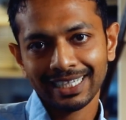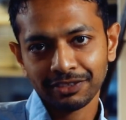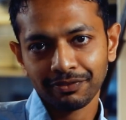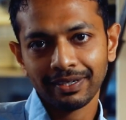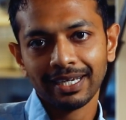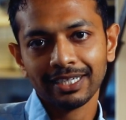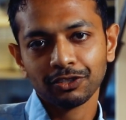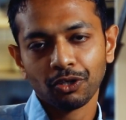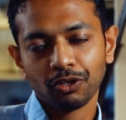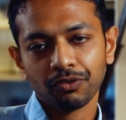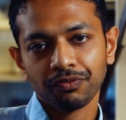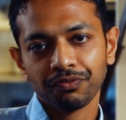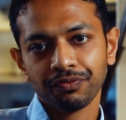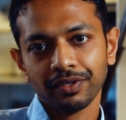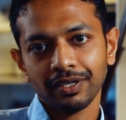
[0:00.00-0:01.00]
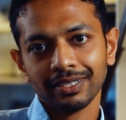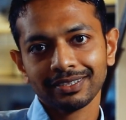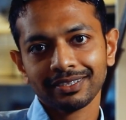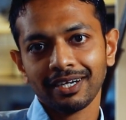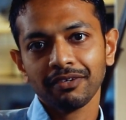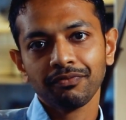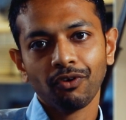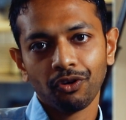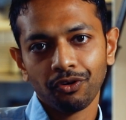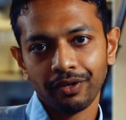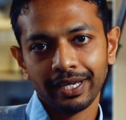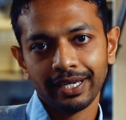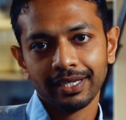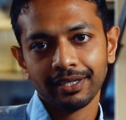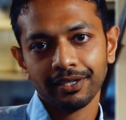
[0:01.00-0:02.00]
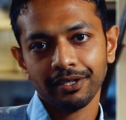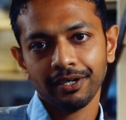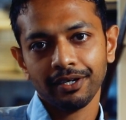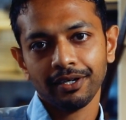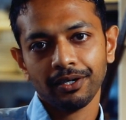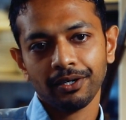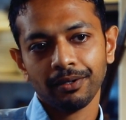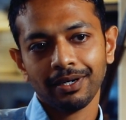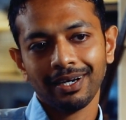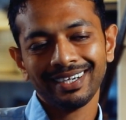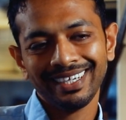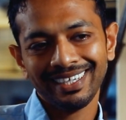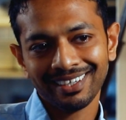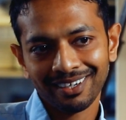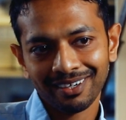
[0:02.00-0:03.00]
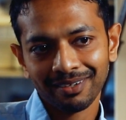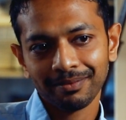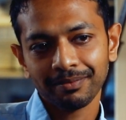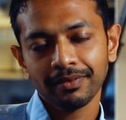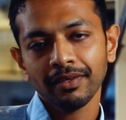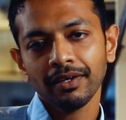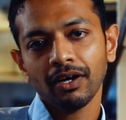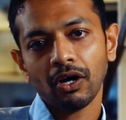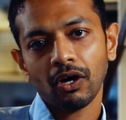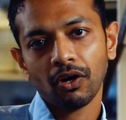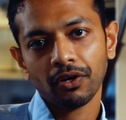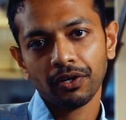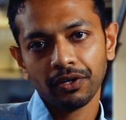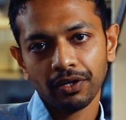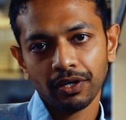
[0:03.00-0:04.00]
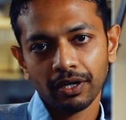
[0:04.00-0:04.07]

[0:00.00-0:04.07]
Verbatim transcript: that's when I sort of uh, started following uh, Arena on